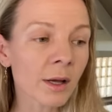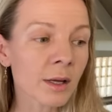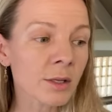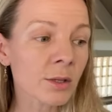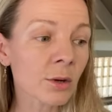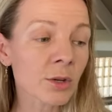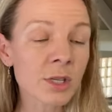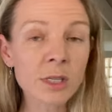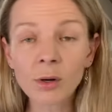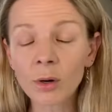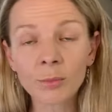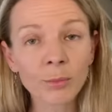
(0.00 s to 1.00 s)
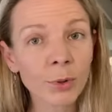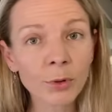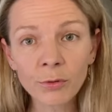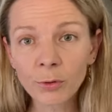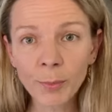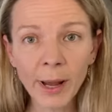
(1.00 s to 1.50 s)
So she's got
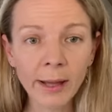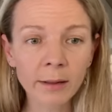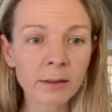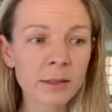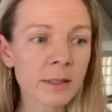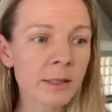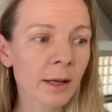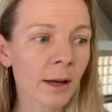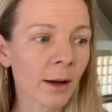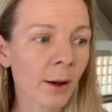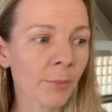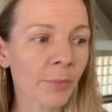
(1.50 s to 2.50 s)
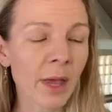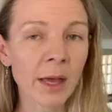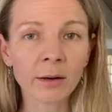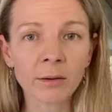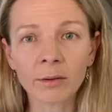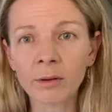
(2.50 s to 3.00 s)
beautiful patterns,
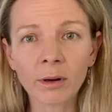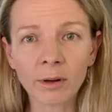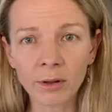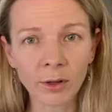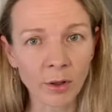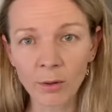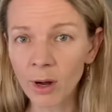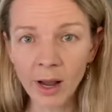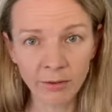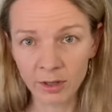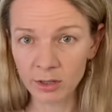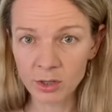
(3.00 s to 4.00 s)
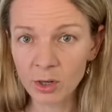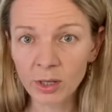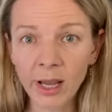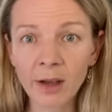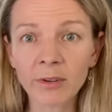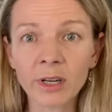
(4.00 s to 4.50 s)
and you know, I
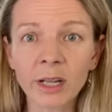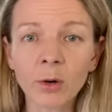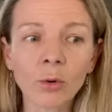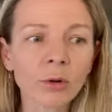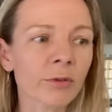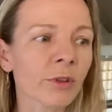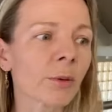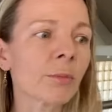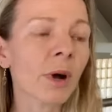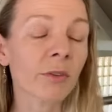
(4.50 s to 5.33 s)
certainly haven't knit all of them.